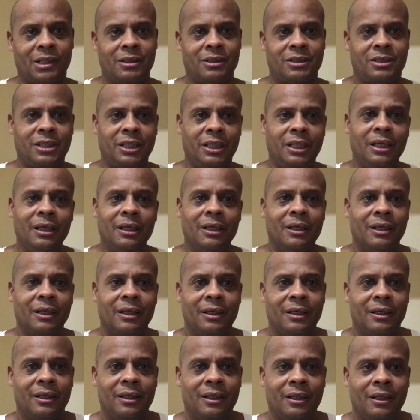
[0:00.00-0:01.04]
See,
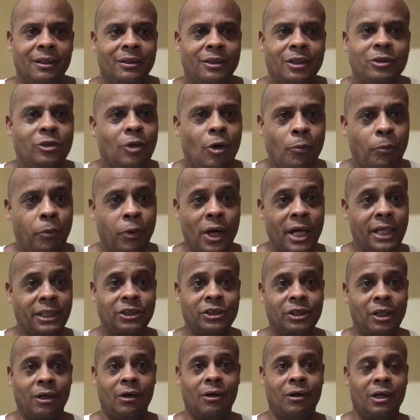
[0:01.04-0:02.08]
there's no
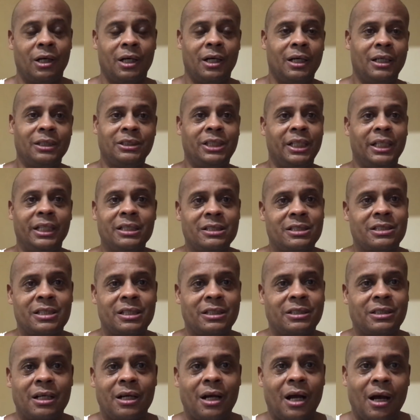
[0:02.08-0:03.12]
pressure on her. She can
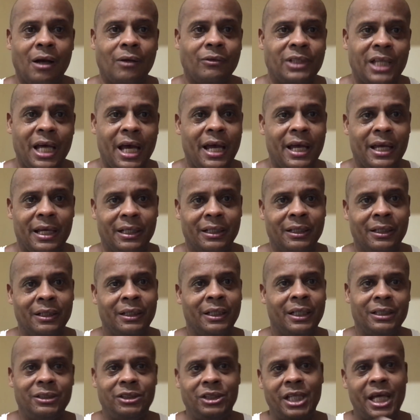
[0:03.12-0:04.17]
sit there all day
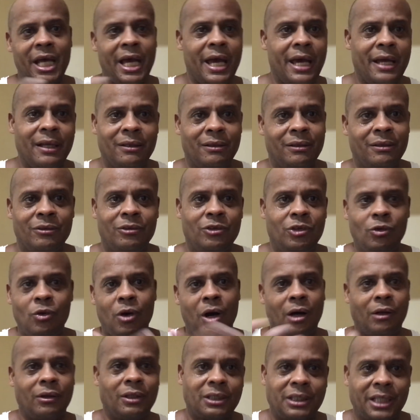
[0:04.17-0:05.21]
and chat and do
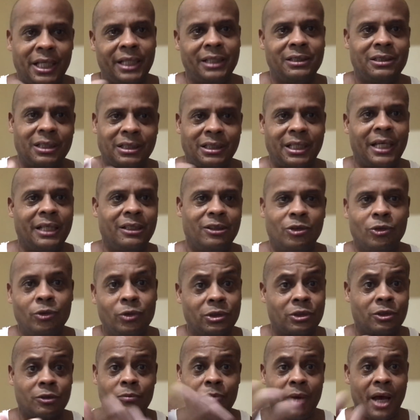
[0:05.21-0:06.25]
all the things that they do
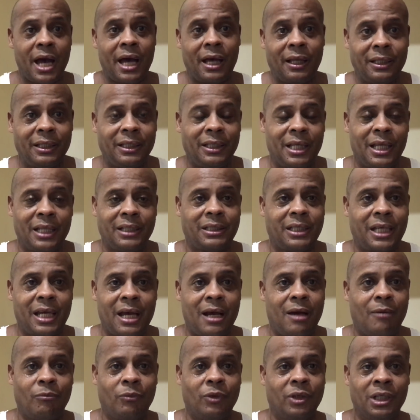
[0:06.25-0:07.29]
and smile in that
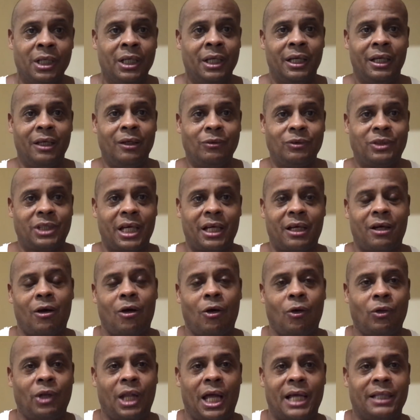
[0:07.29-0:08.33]
camera. It don't take a
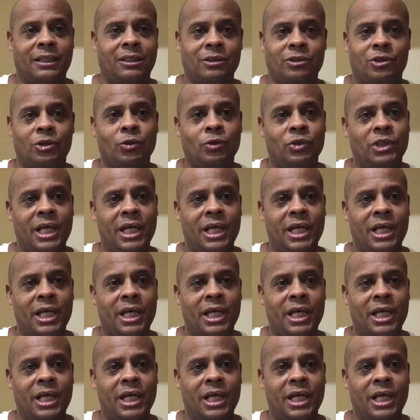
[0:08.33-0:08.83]
whole lot to do